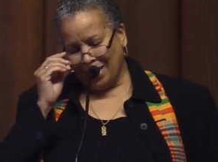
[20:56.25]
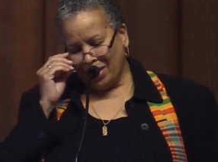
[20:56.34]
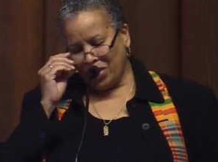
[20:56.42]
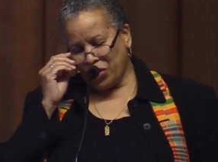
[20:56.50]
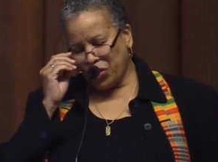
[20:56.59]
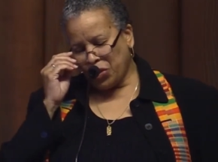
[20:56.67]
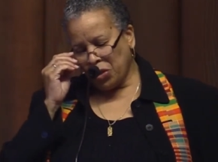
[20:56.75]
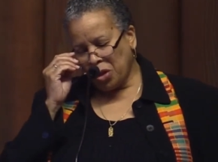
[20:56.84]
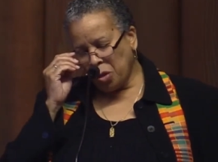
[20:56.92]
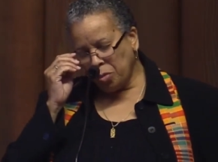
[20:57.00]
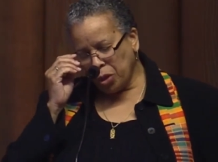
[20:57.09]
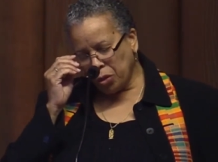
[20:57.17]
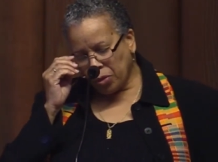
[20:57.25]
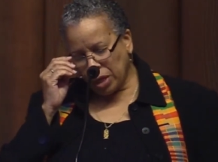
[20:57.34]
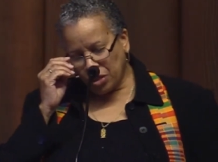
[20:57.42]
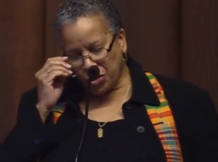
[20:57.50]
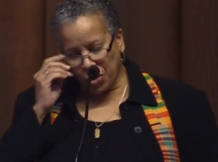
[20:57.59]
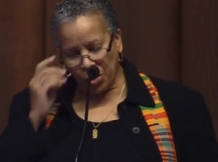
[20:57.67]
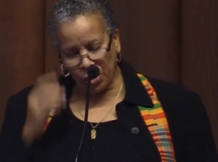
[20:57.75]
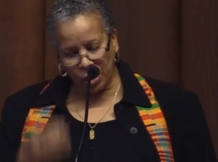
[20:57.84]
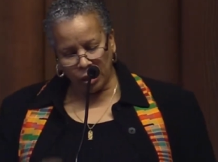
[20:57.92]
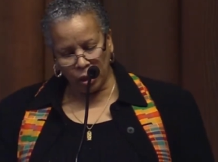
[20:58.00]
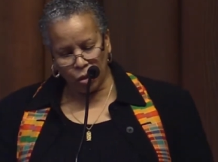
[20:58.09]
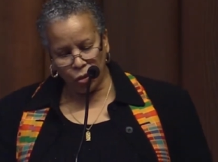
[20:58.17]
this term, the great
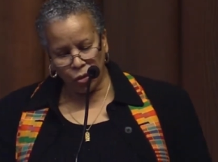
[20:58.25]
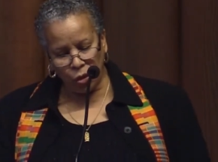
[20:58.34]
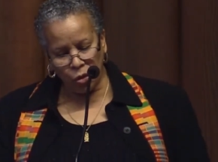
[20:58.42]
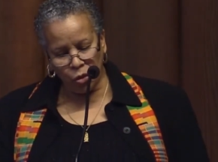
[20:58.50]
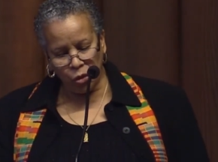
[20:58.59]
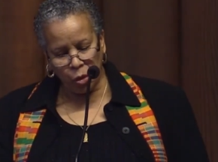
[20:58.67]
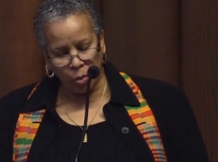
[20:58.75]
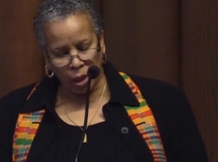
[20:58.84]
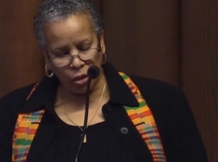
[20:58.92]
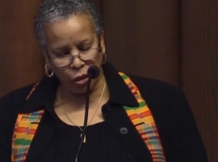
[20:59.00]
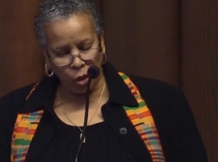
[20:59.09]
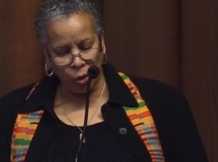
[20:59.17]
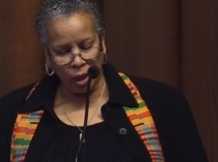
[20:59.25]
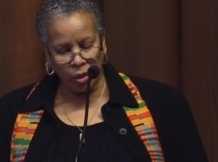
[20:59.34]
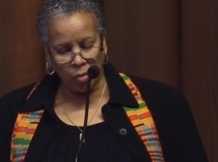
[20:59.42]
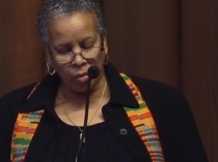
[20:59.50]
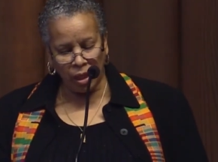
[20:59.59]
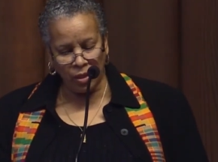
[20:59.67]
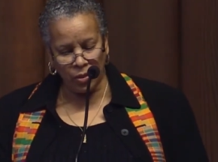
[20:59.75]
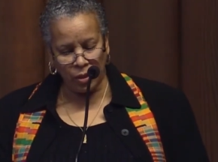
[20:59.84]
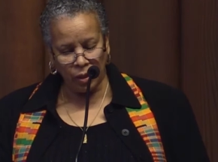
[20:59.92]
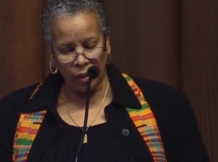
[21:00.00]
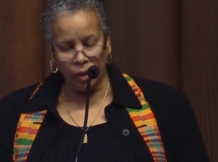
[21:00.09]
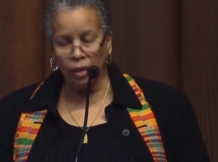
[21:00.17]
turning, is used by Joanna
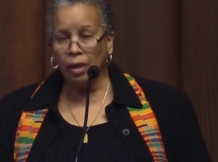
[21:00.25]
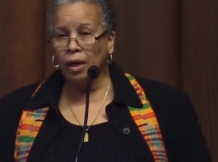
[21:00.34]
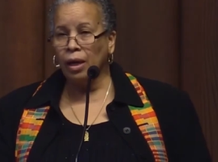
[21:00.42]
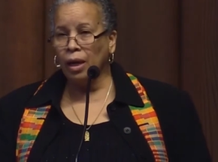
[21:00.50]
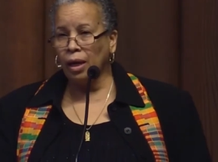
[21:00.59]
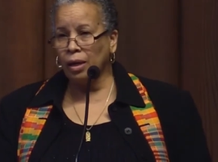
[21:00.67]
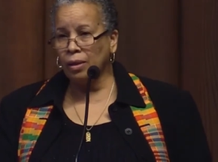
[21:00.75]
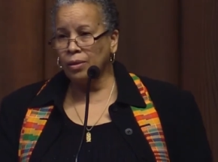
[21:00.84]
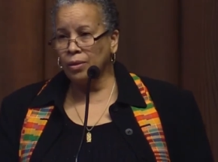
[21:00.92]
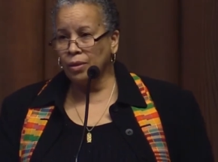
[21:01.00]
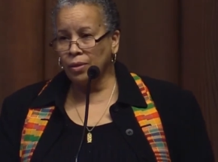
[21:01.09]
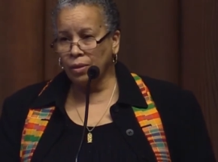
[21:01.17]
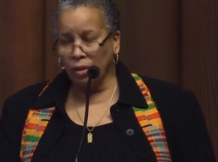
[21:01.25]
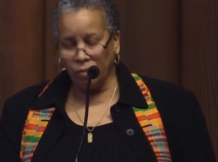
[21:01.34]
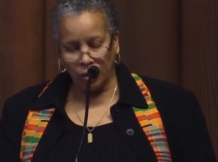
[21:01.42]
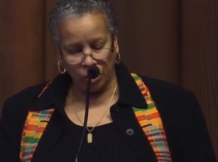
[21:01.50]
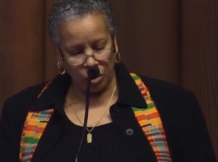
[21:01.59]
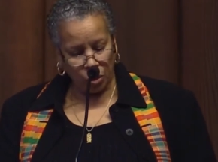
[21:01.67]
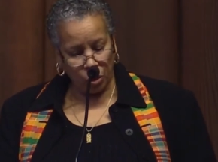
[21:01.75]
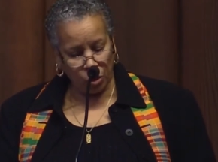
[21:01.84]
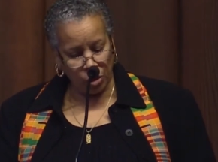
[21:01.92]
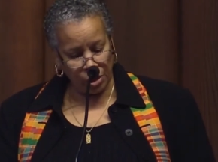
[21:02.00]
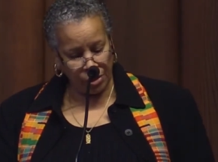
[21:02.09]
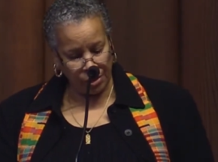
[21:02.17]
Macy and David
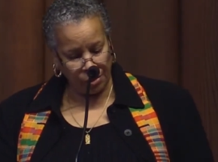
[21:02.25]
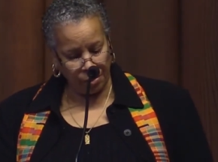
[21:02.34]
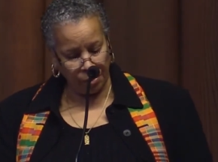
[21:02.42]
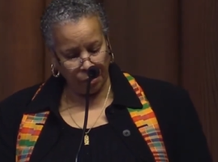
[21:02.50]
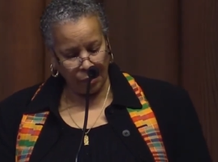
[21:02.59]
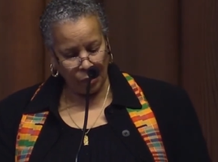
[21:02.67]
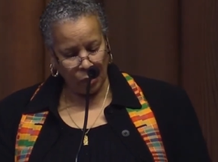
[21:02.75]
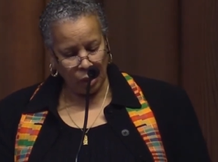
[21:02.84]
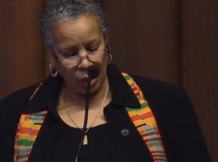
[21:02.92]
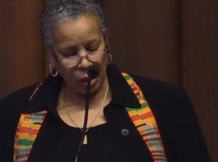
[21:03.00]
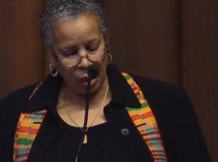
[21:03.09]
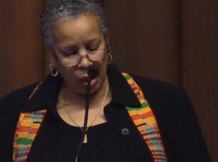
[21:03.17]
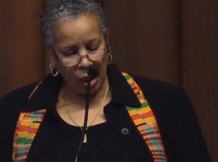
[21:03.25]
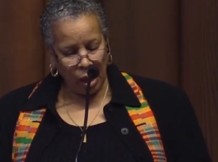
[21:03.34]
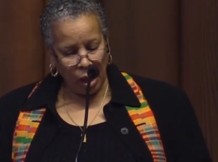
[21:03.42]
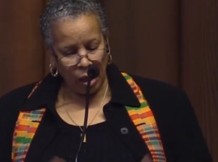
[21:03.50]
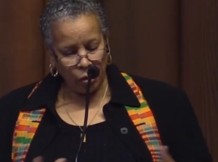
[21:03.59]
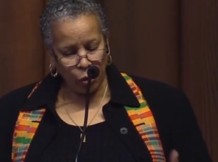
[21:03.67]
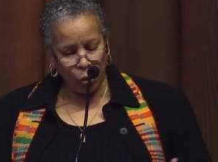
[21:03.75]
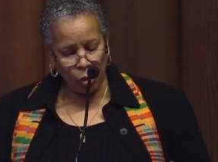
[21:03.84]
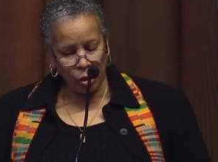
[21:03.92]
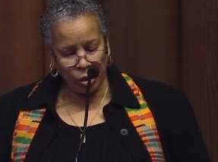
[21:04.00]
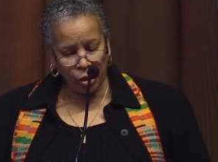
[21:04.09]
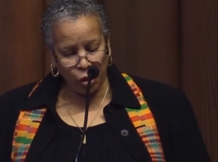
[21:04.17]
Korten. And
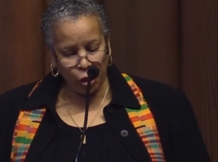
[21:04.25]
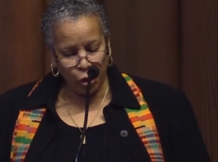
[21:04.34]
Korten